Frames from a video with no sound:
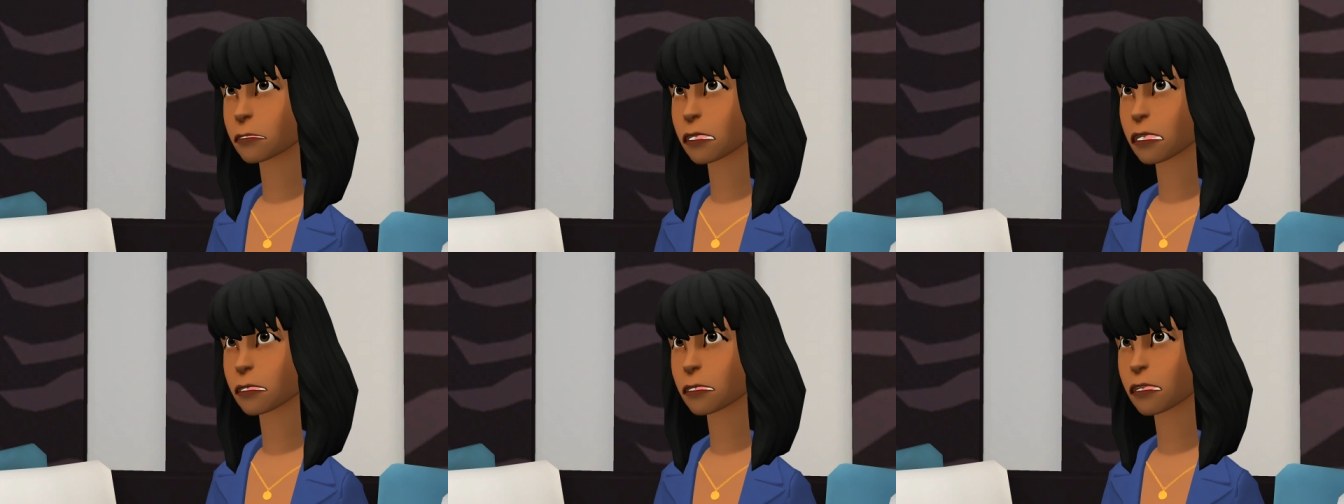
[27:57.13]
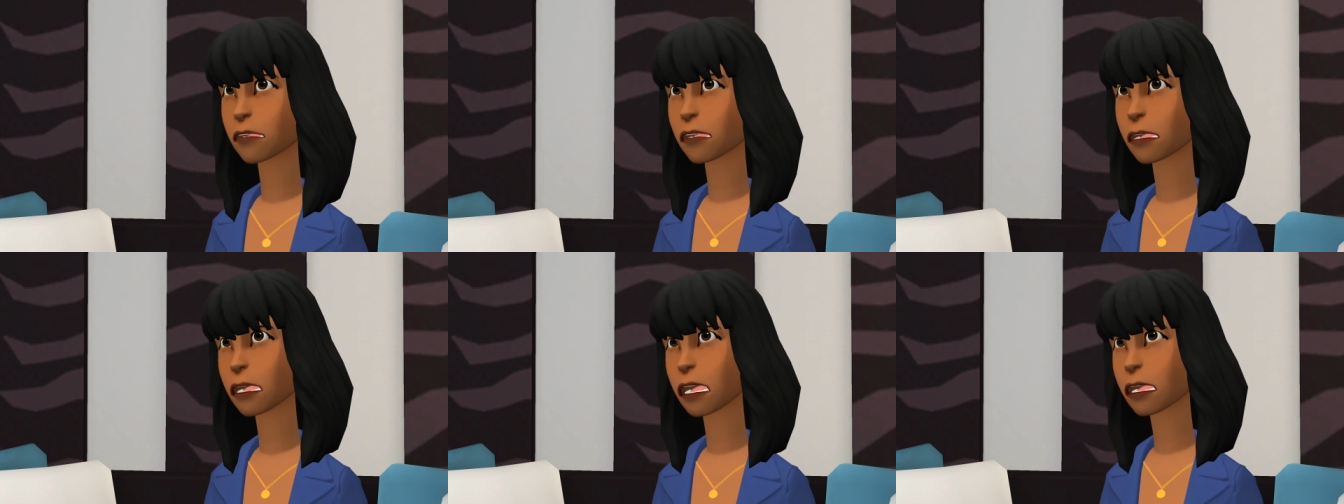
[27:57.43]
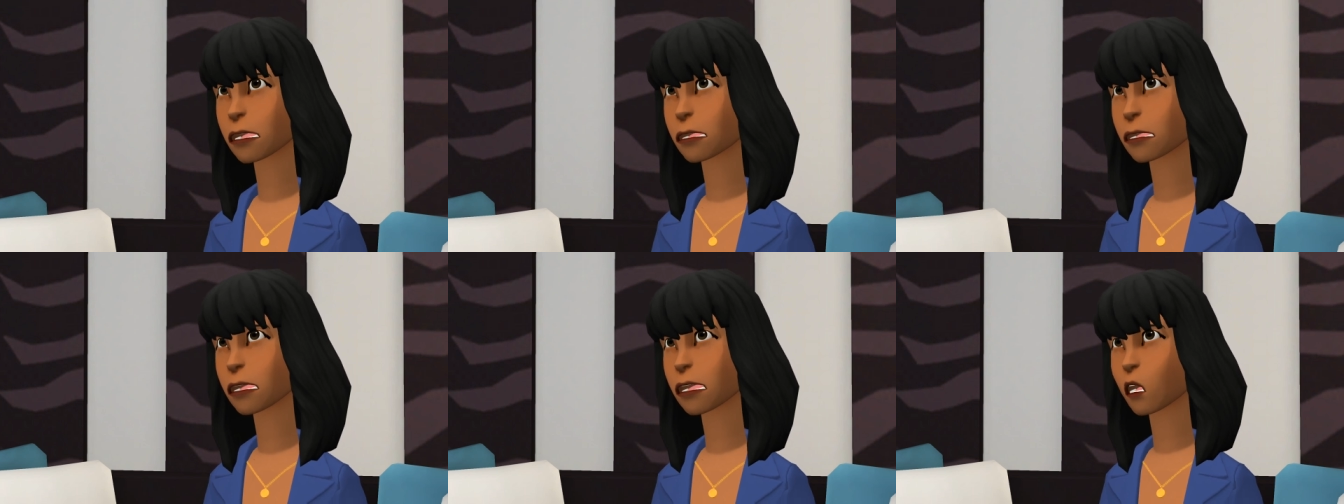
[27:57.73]
and have
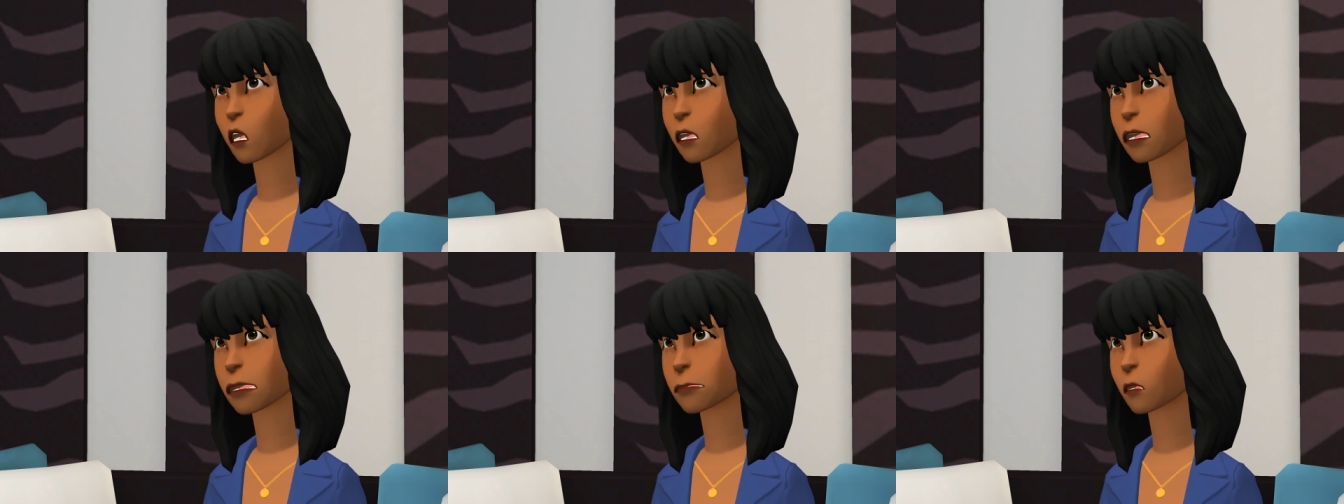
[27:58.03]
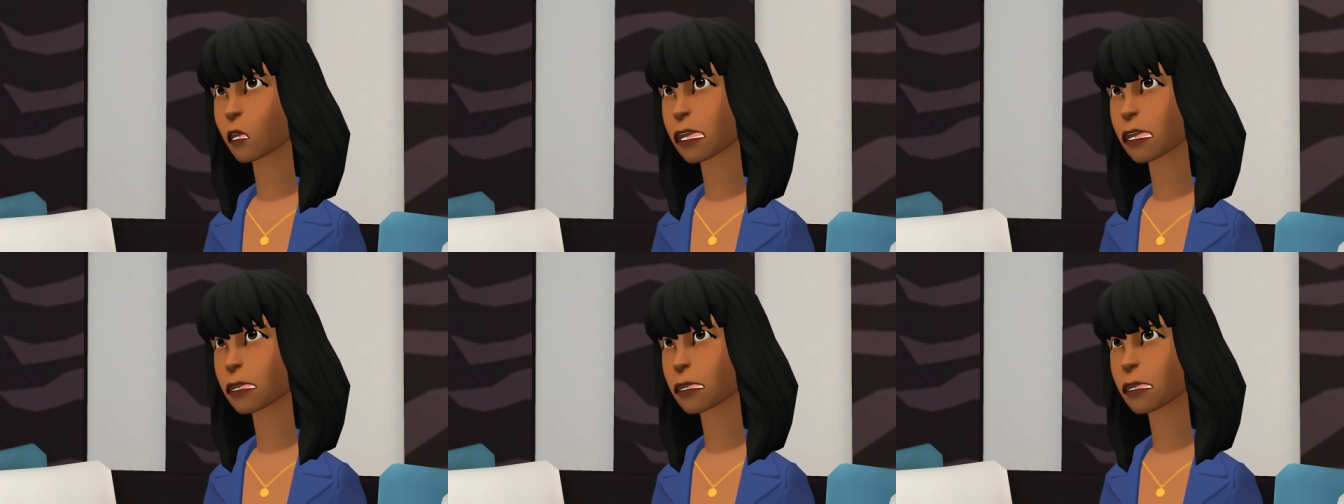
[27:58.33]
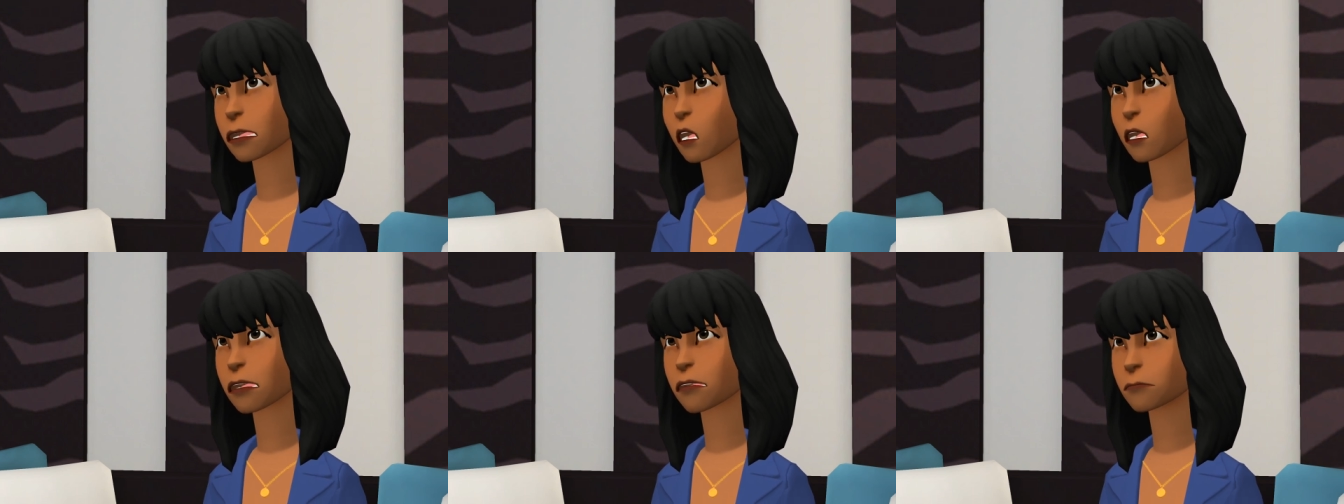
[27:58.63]
relied on him when I
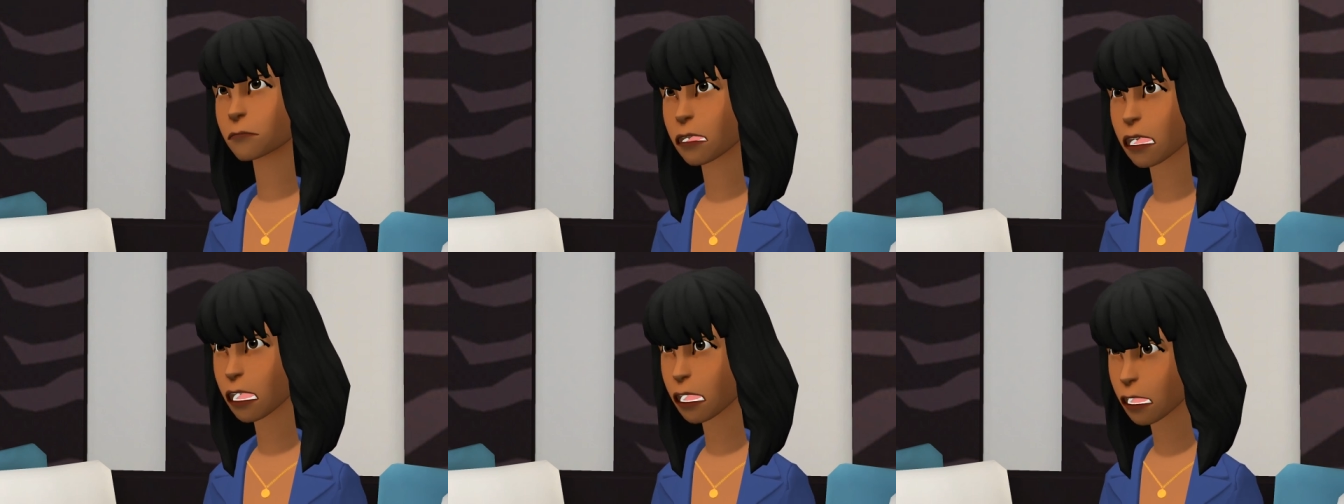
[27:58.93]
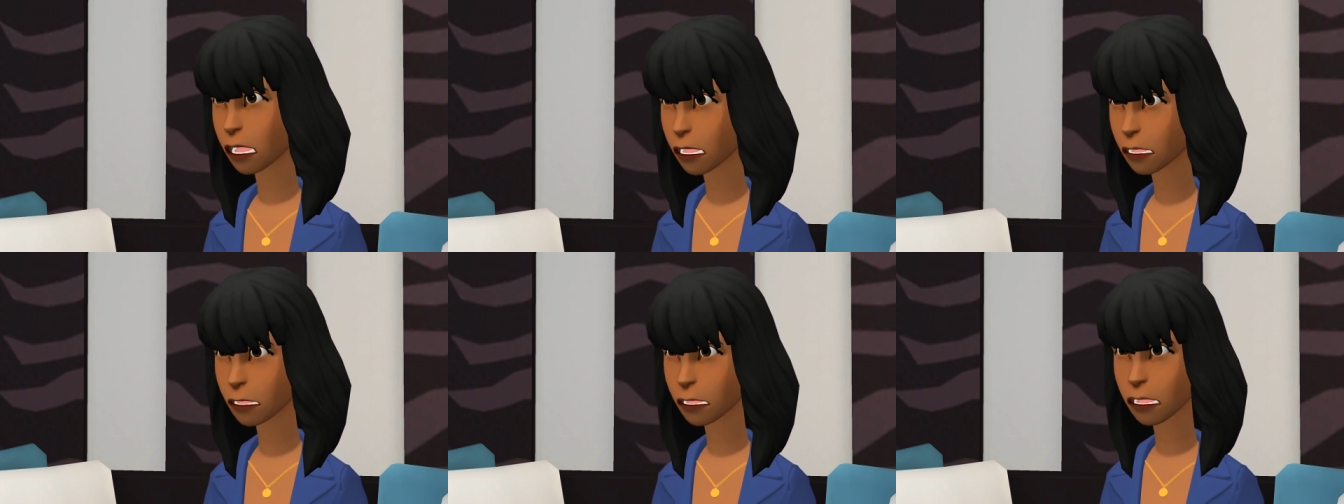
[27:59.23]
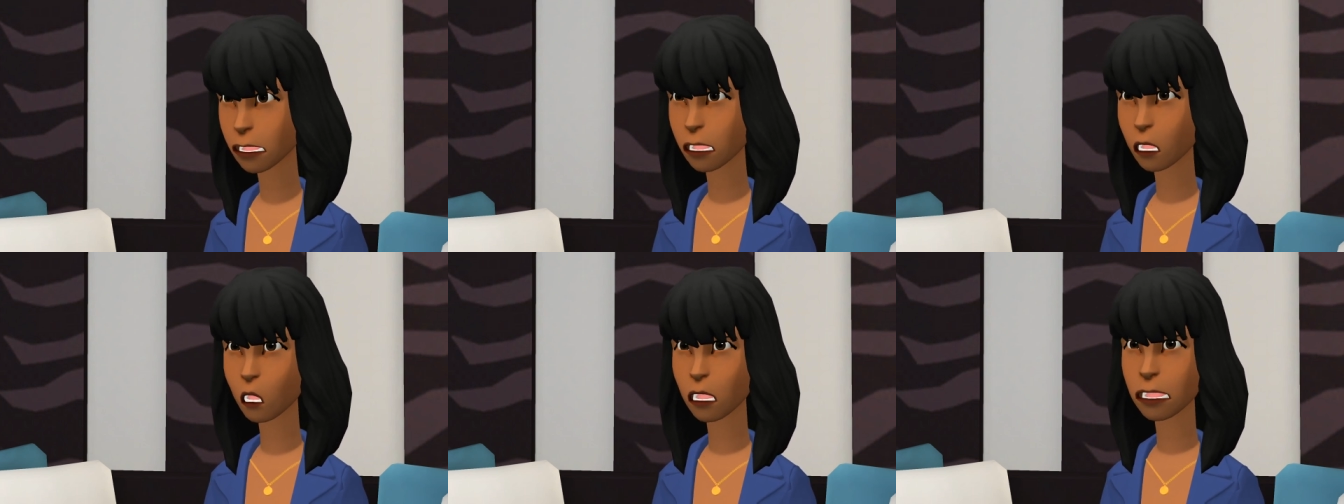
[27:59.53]
should have been
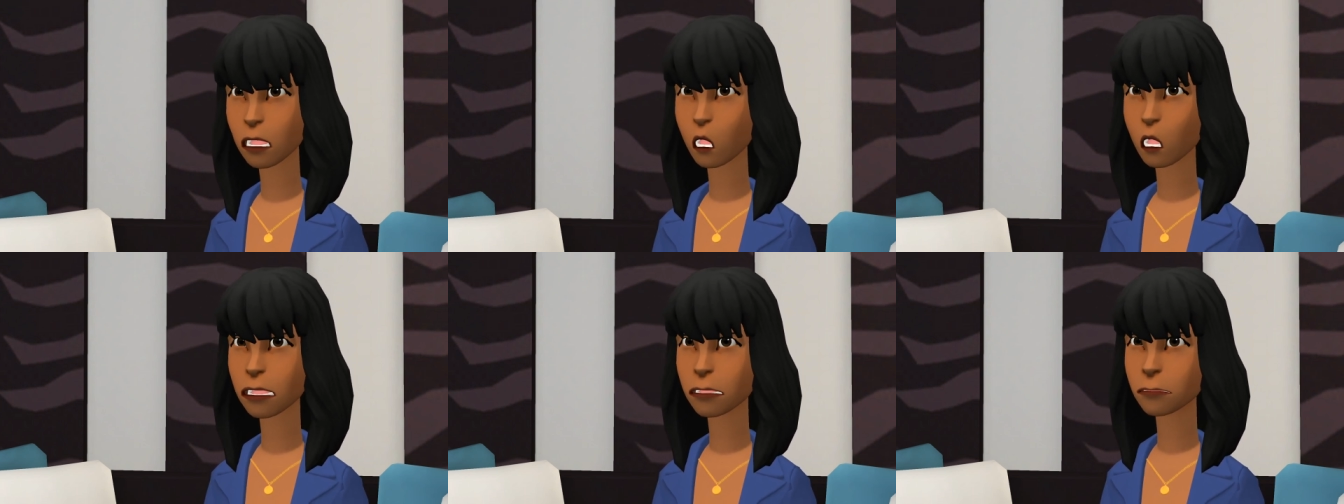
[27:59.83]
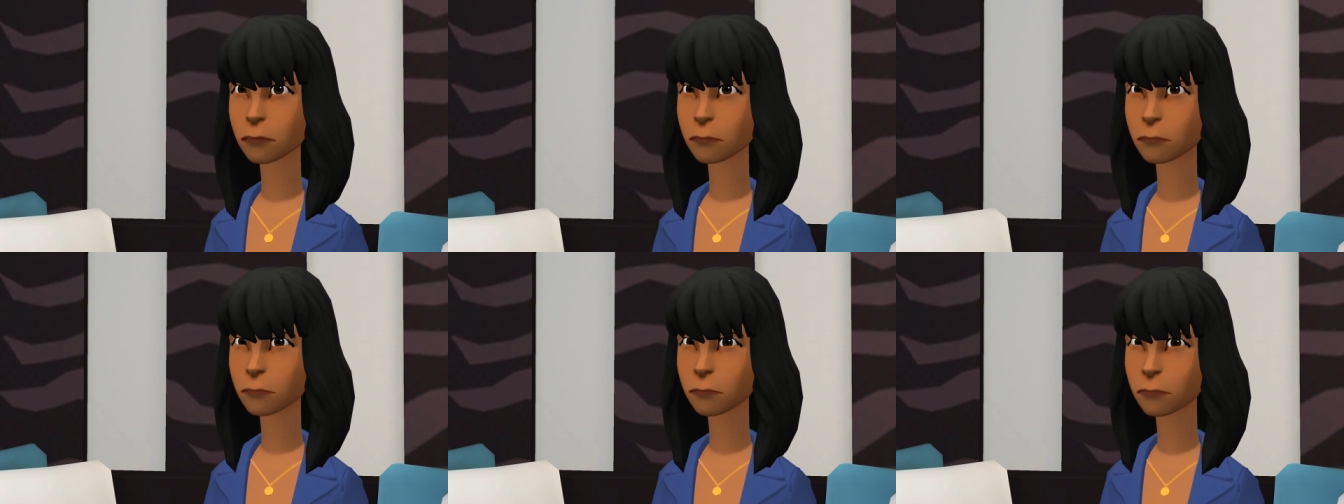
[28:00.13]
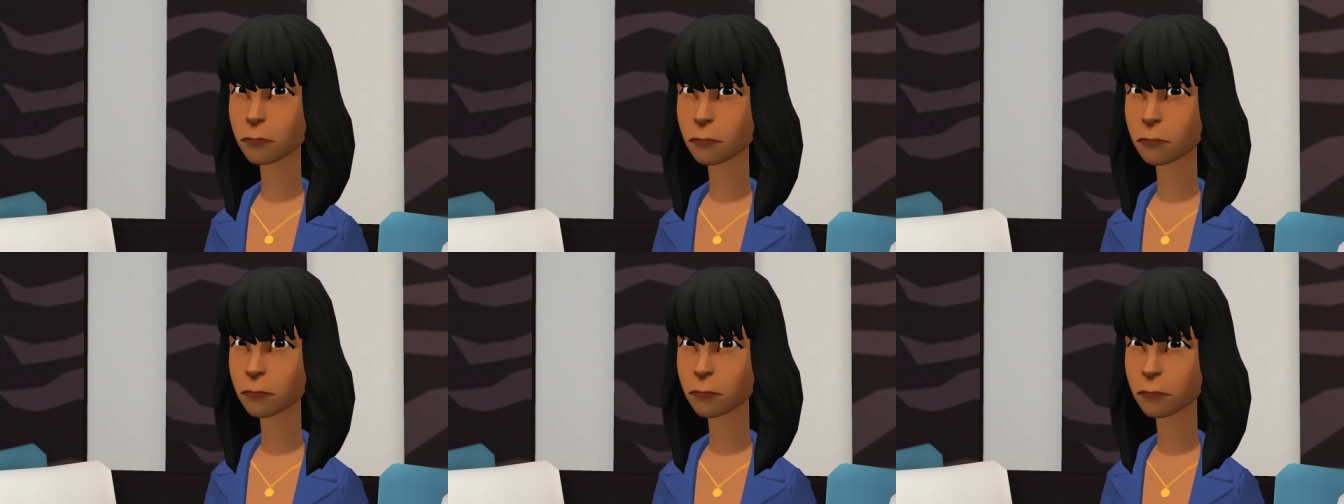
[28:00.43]
relying on you.
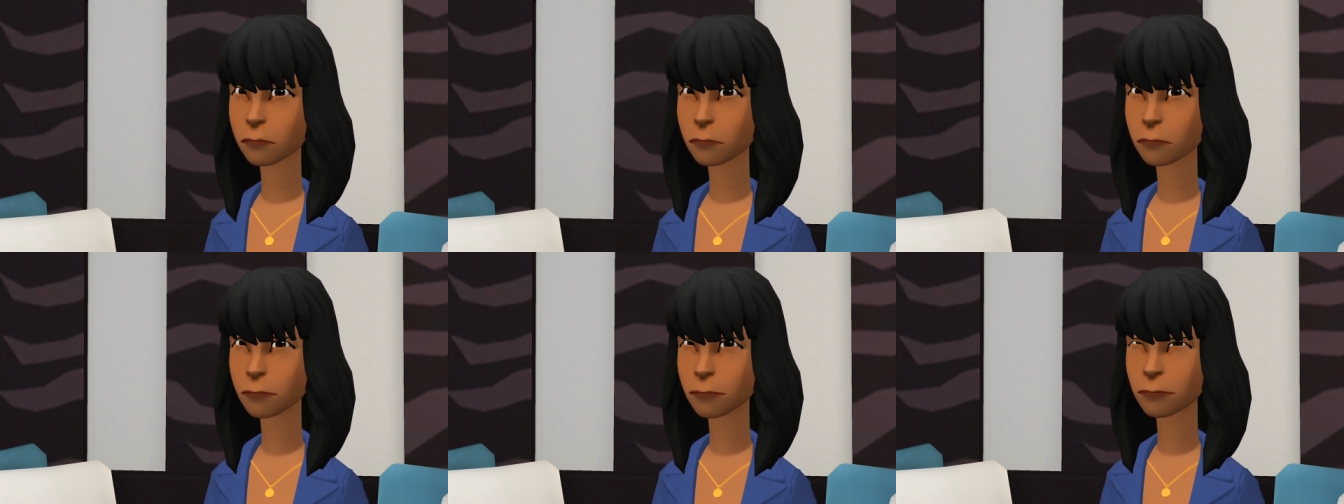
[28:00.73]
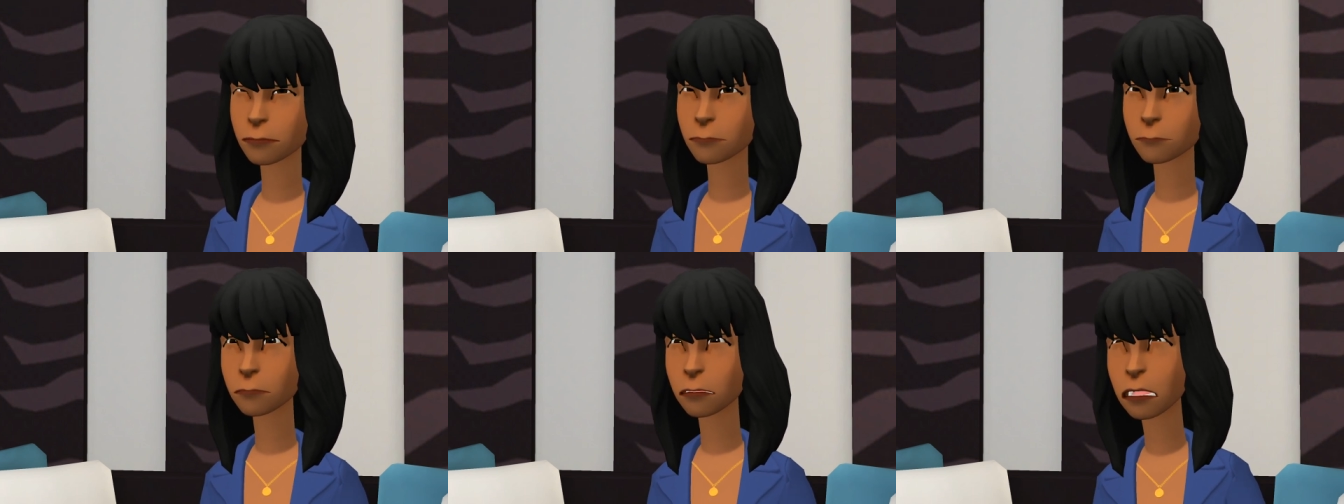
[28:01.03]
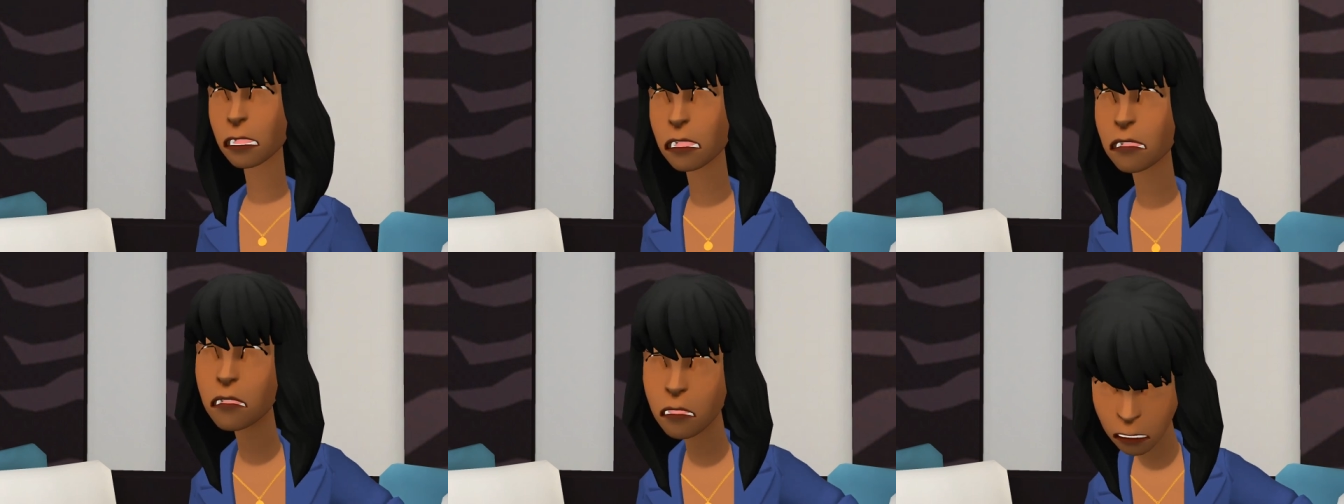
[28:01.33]

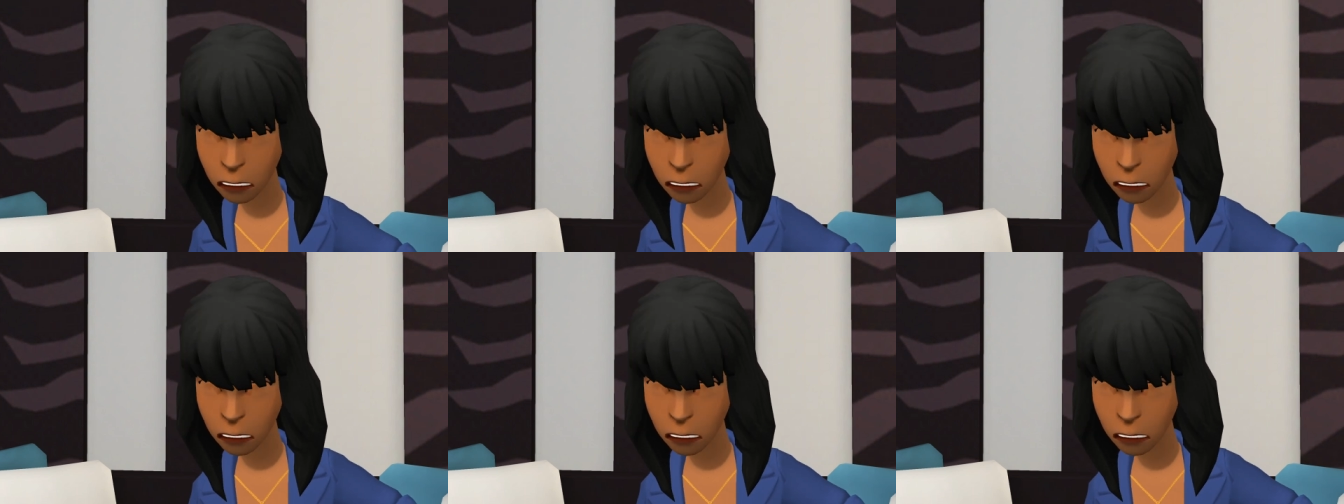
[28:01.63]
Please